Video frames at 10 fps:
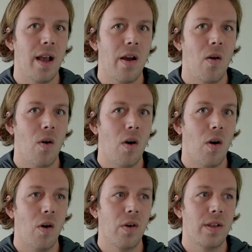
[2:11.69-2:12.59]

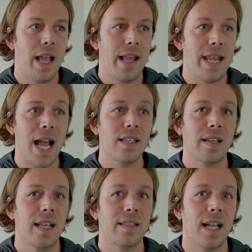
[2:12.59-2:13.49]
or that
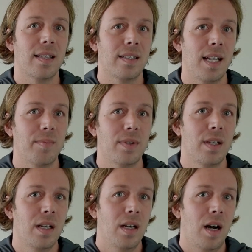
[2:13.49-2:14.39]
NASA has not stepped
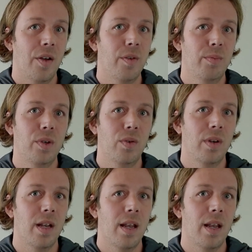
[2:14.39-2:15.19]
on the moon